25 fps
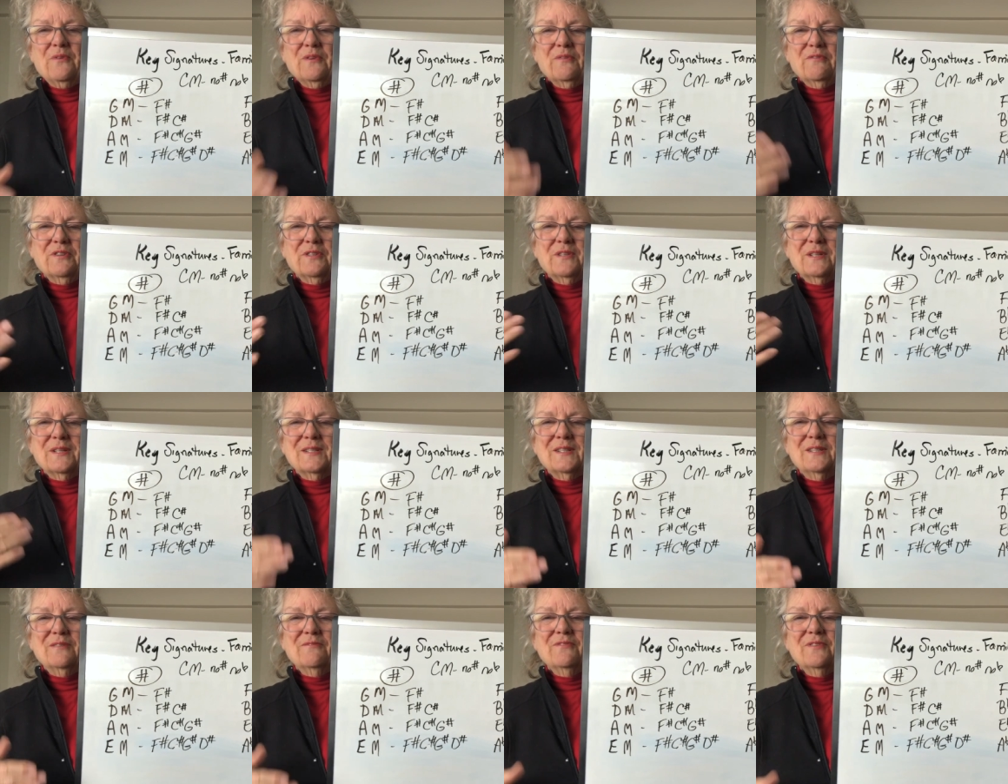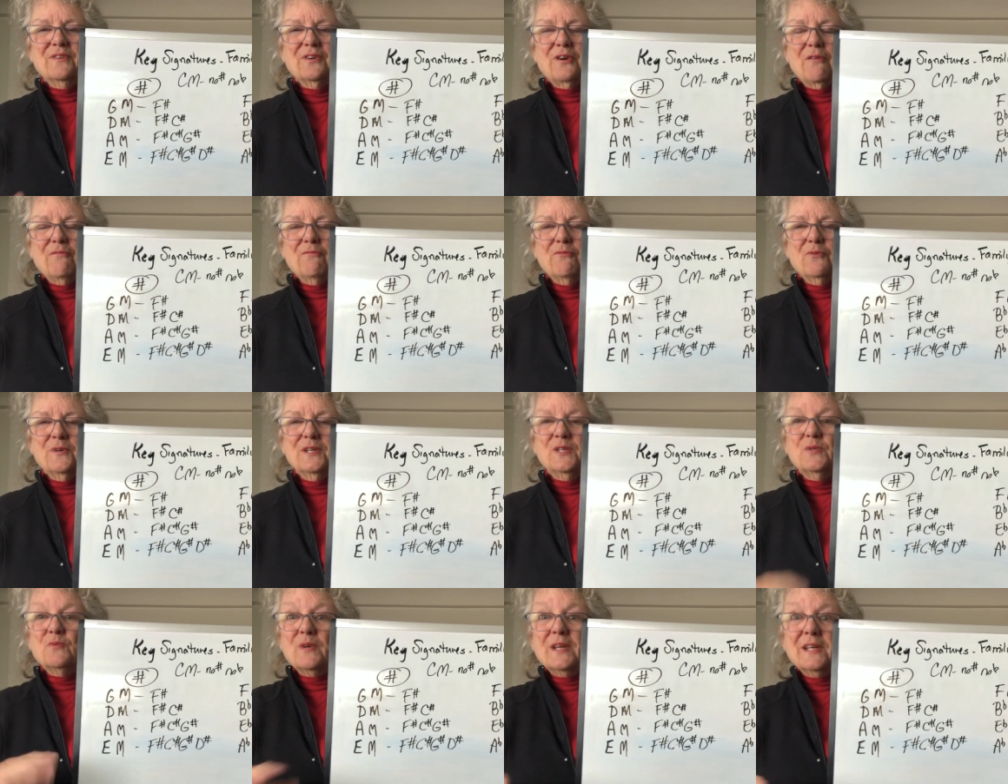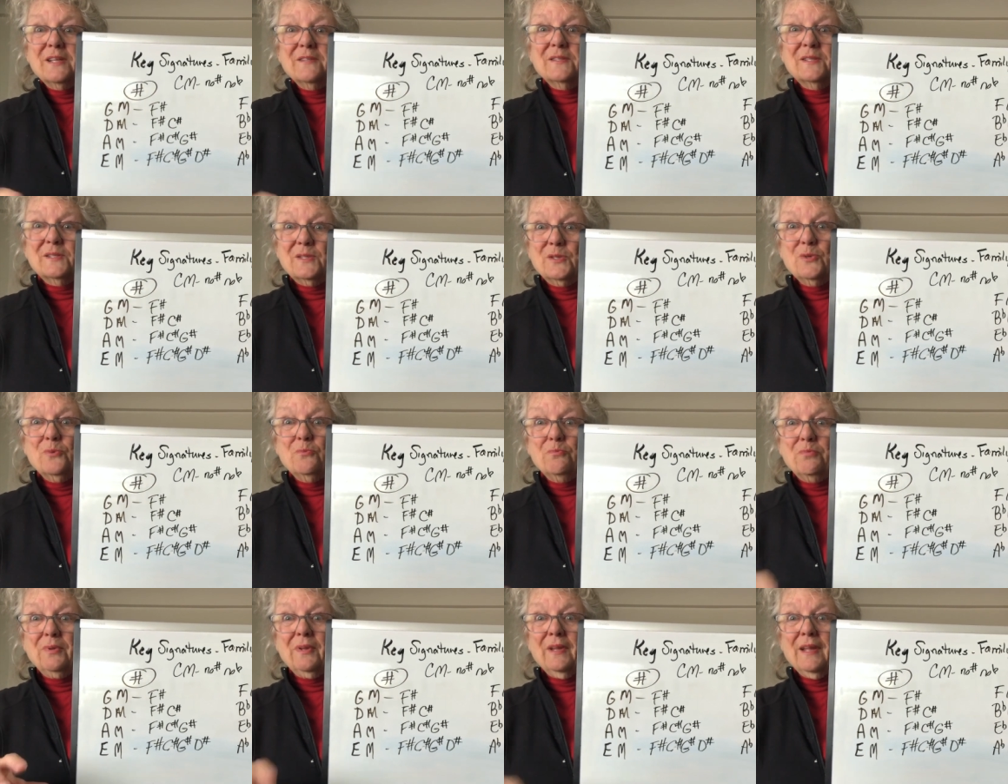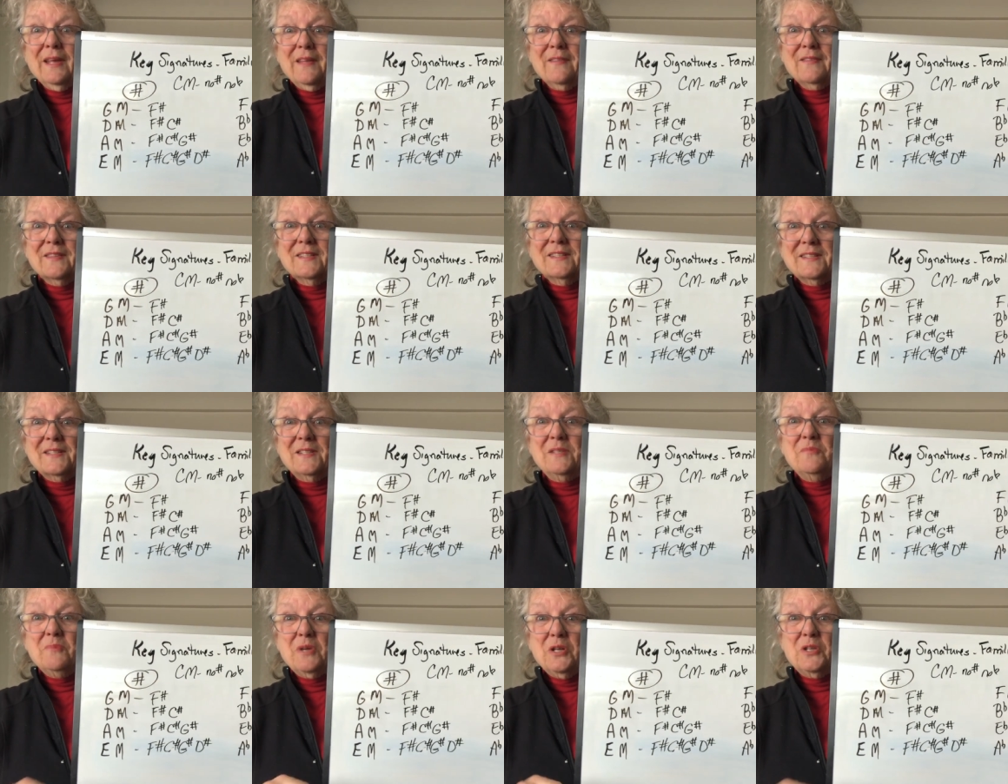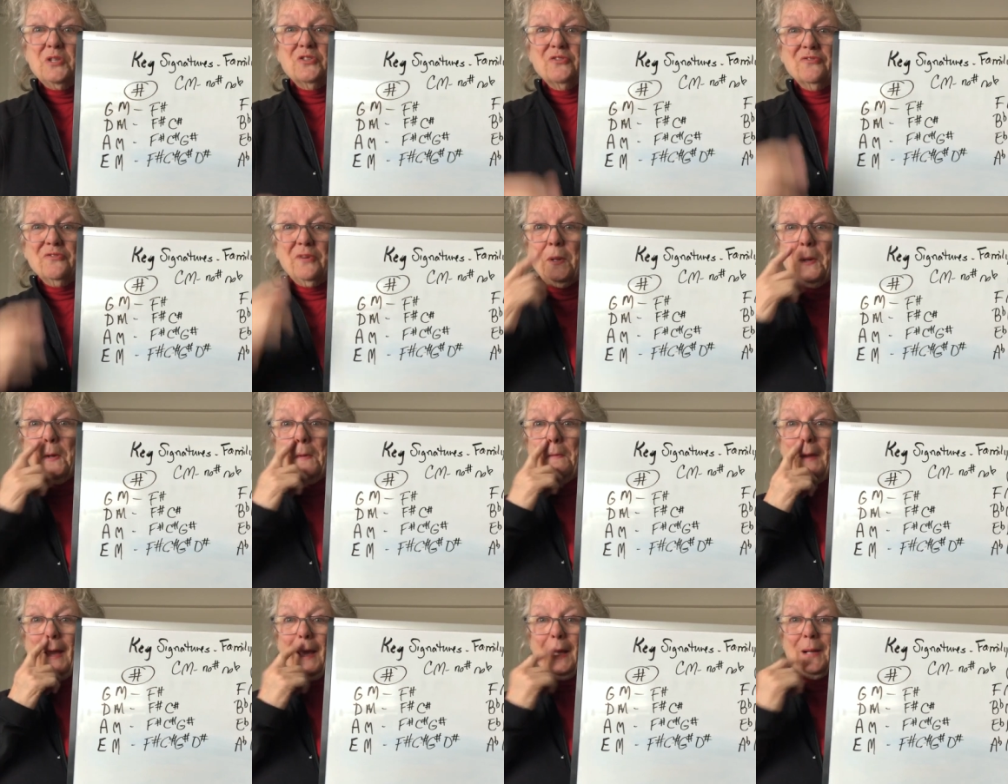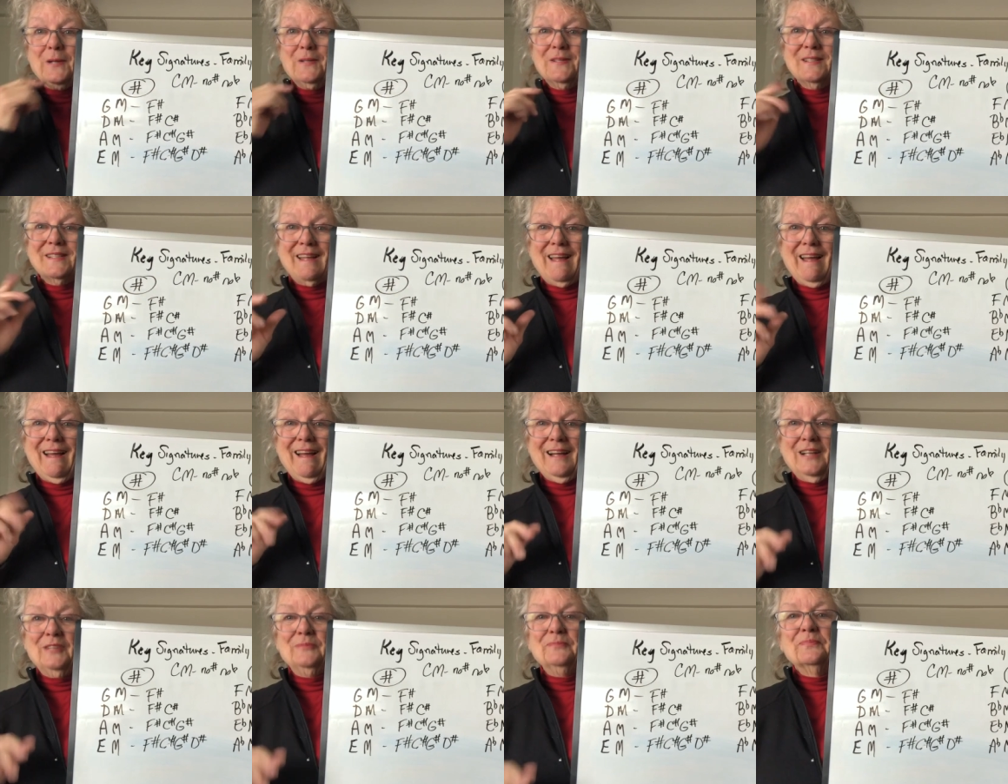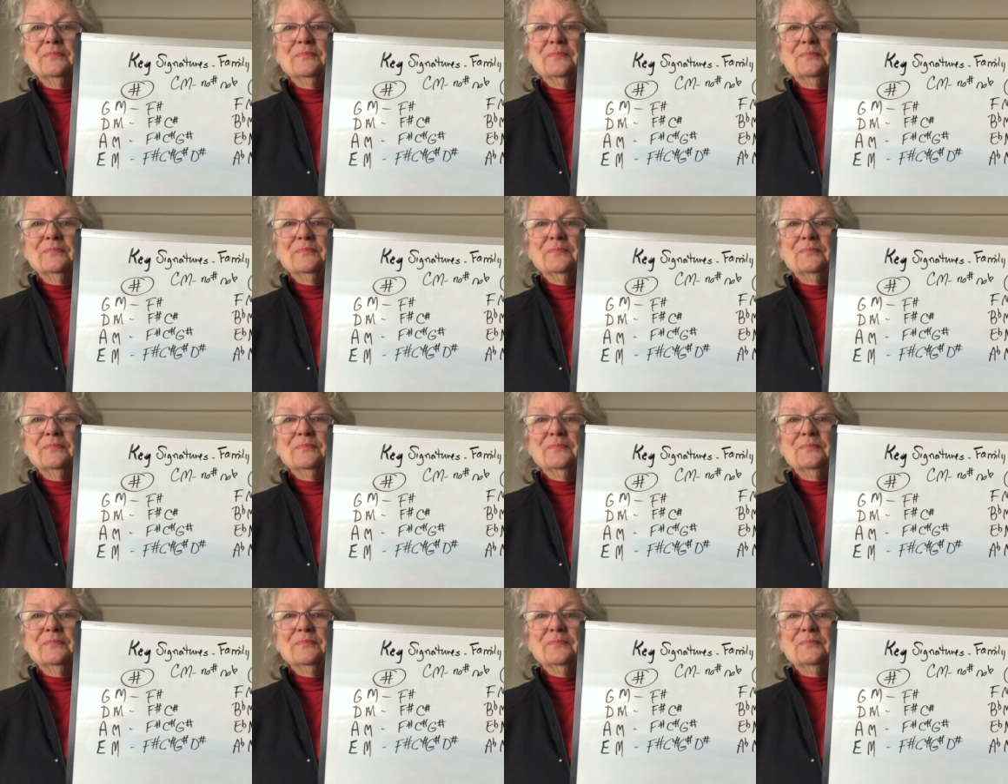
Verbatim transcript: If it doesn't fit our voice, we can still play in the C major finger patterns. Ha!